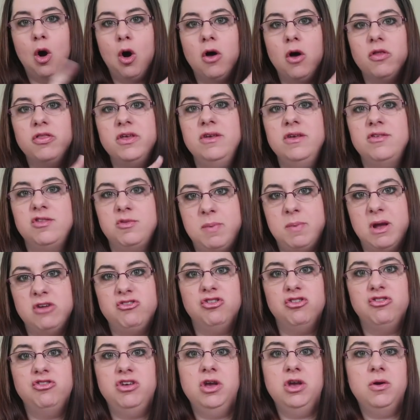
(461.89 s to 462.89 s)
all these
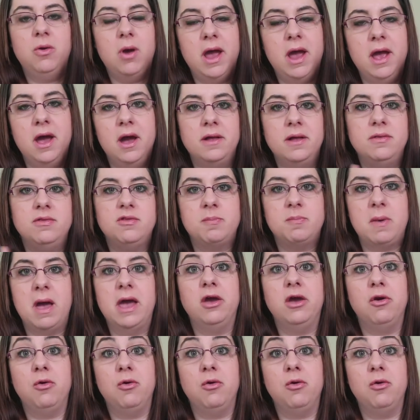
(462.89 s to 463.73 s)
specialty crayons by